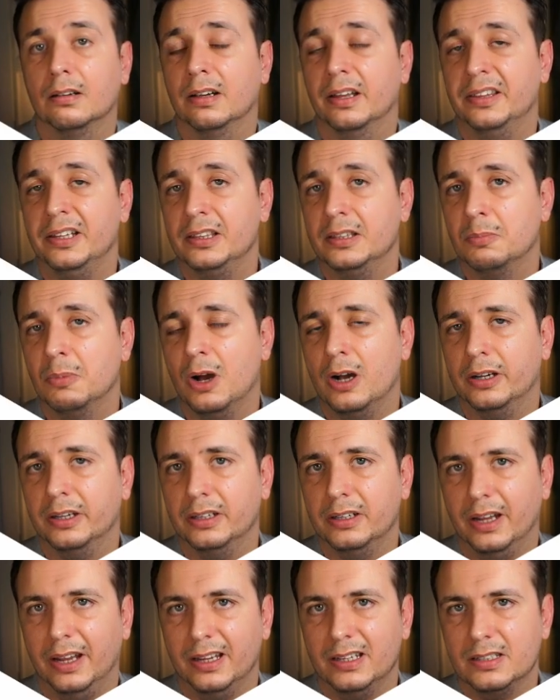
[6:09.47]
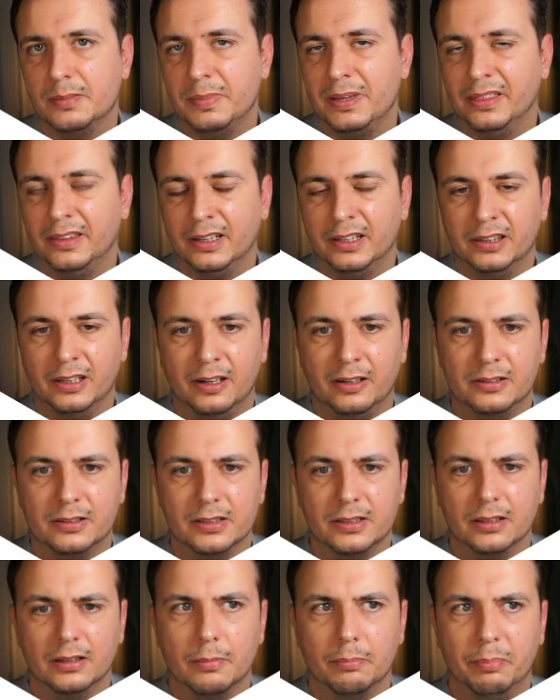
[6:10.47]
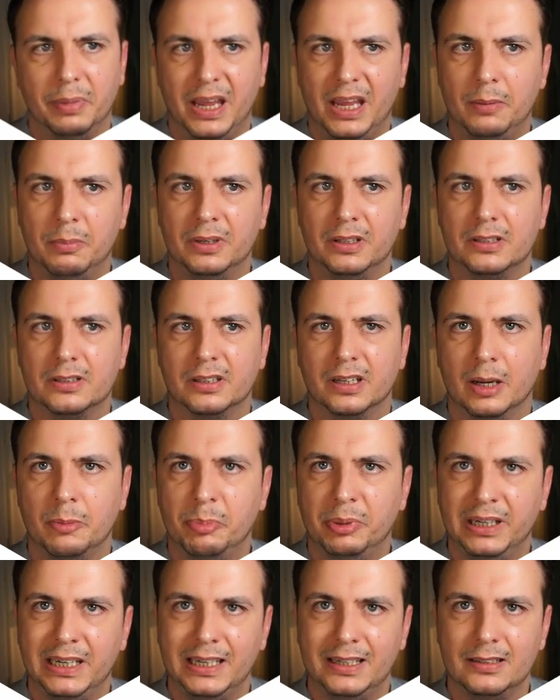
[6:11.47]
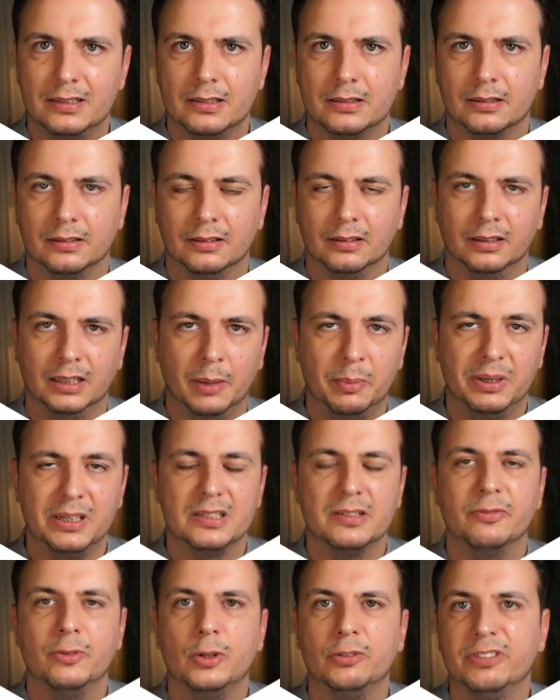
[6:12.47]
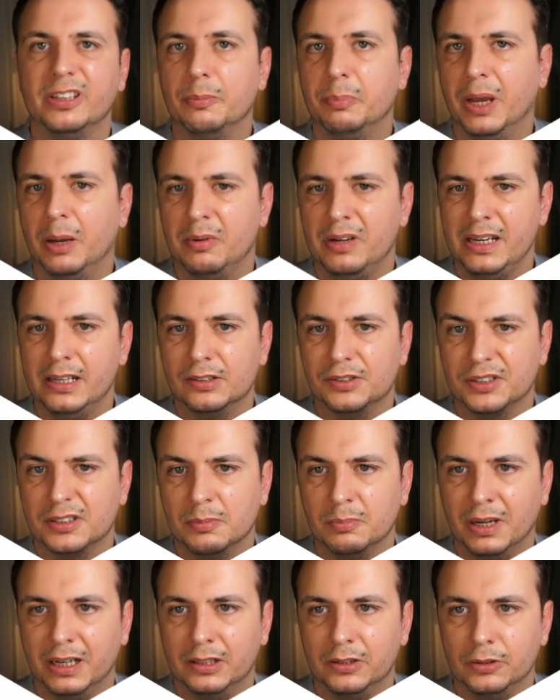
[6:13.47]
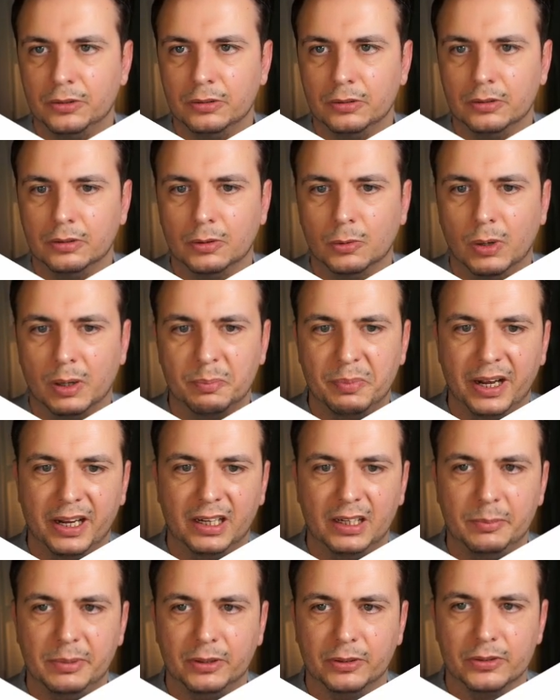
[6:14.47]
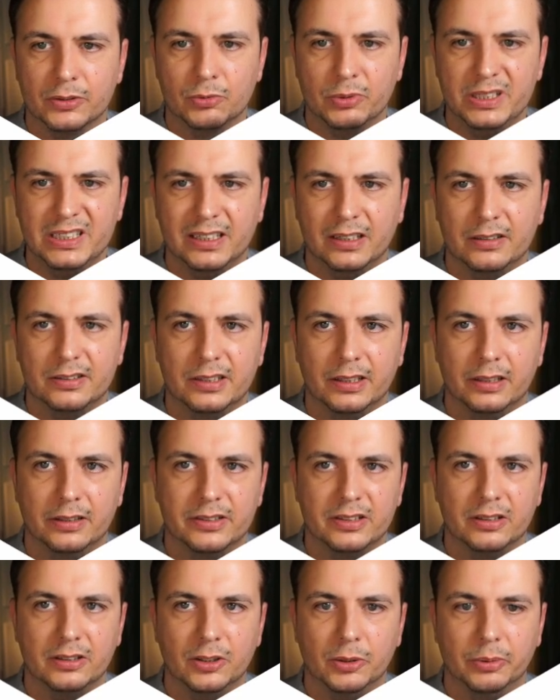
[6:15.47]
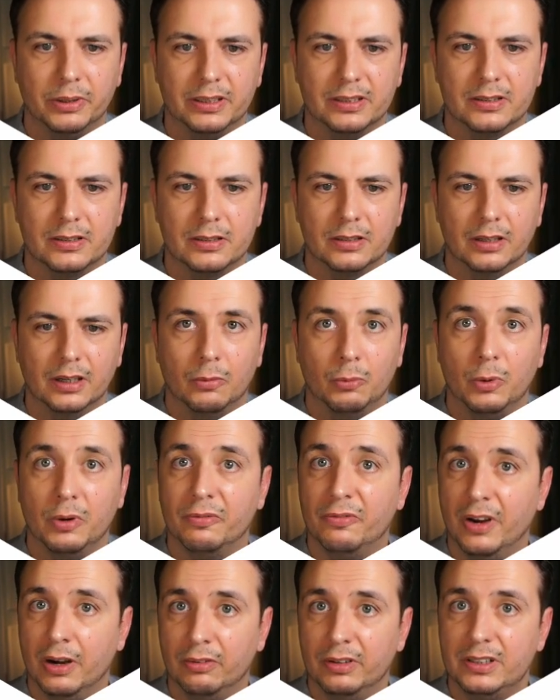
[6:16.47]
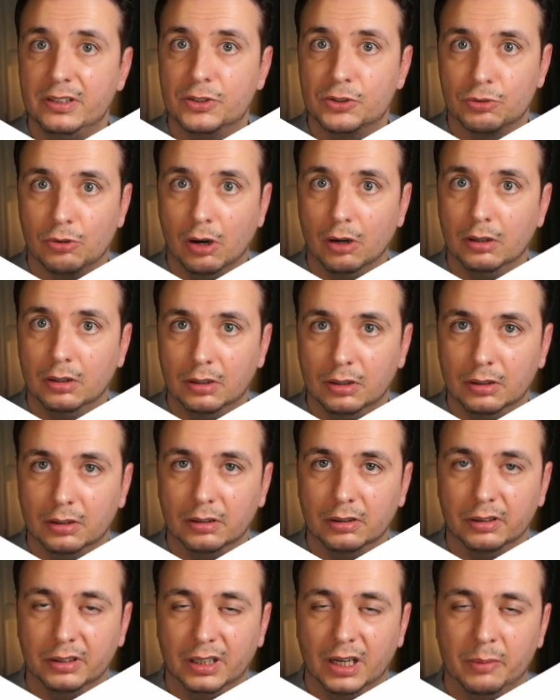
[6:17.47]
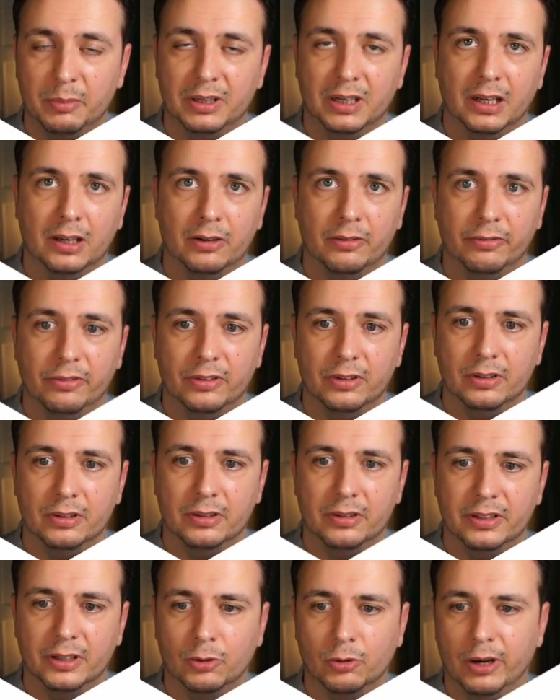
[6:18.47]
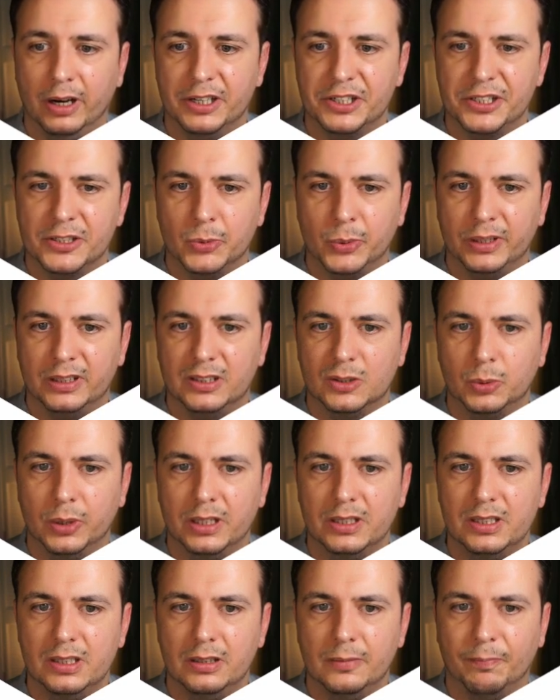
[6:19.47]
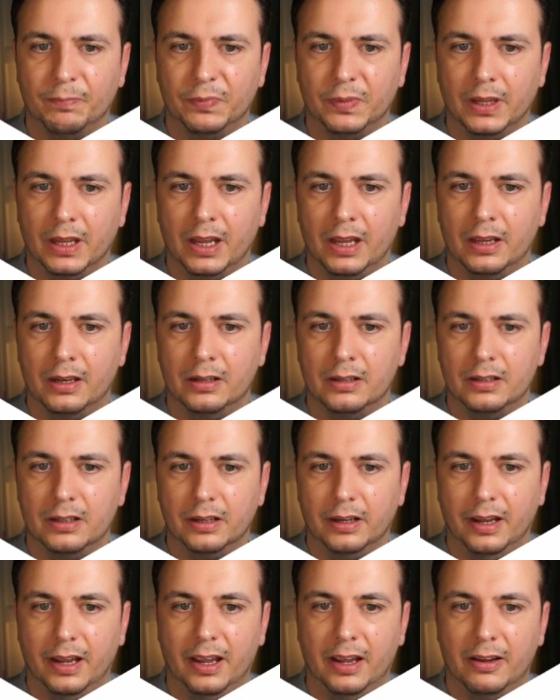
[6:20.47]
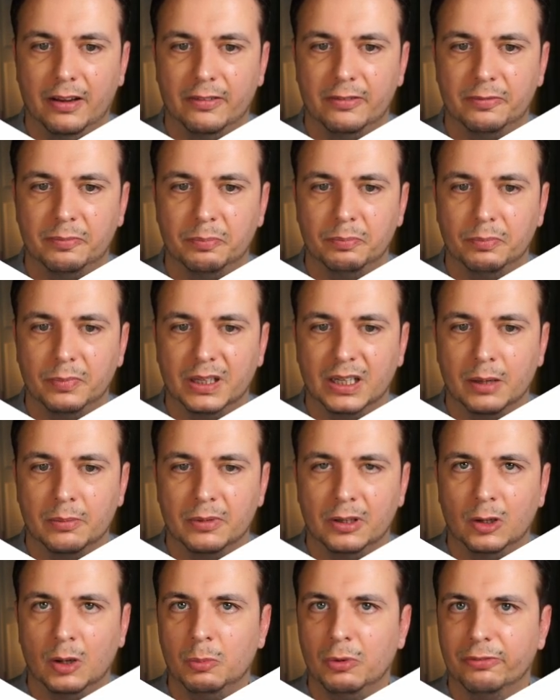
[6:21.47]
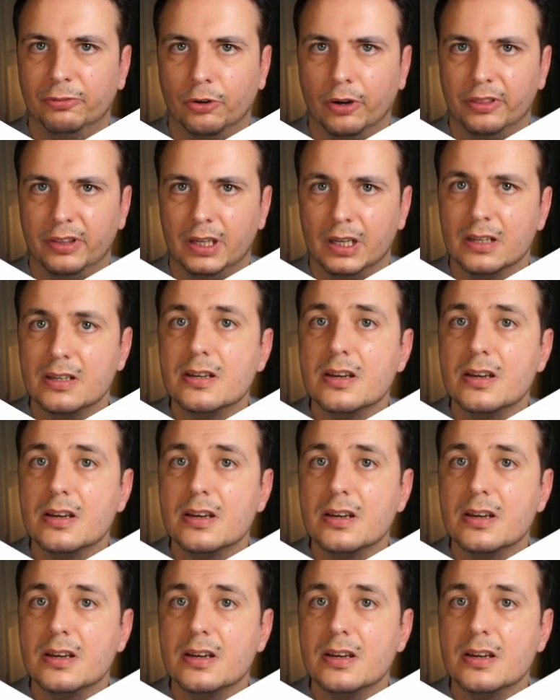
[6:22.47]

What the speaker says: I think the market has been thinking that payment companies and companies involved in the payment ecosystem might do quite badly because retail sales in the US were very strong coming out of the crash in 2020 and have become a lot more frothy